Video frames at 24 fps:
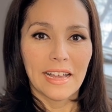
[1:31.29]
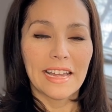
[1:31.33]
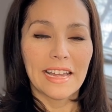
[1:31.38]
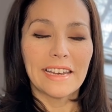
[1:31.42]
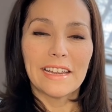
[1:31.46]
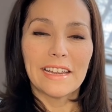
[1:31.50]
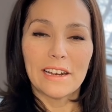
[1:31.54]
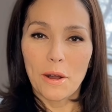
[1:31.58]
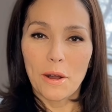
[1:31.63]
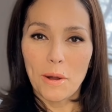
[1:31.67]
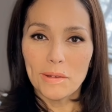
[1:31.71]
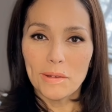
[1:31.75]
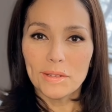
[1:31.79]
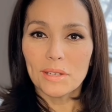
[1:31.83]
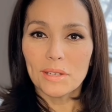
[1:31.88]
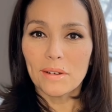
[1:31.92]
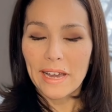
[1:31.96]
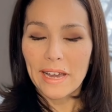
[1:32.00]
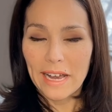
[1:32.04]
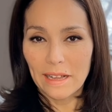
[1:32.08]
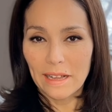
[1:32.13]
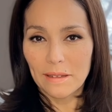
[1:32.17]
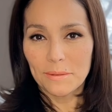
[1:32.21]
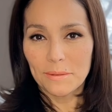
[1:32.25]
and it also
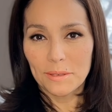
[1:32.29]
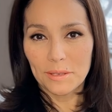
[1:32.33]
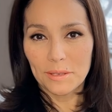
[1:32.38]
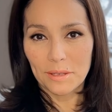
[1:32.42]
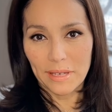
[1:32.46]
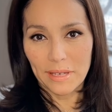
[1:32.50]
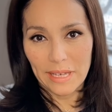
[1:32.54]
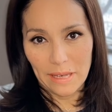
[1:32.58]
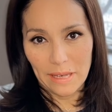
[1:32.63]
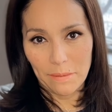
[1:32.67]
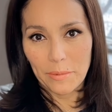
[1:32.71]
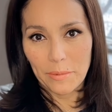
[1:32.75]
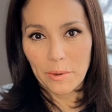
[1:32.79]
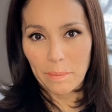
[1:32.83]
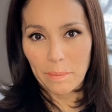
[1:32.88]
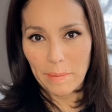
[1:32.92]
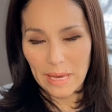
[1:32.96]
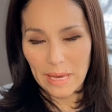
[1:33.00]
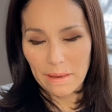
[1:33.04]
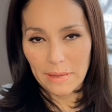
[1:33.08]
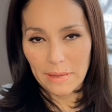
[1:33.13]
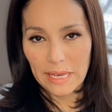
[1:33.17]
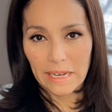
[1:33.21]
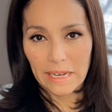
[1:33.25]
helps to keep your
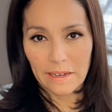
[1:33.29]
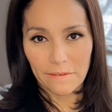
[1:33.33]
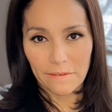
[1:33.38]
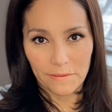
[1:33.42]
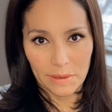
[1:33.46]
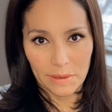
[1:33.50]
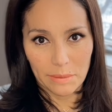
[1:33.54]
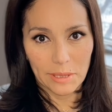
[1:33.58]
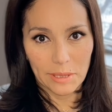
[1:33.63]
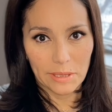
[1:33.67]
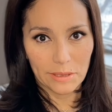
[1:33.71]
baby comfortable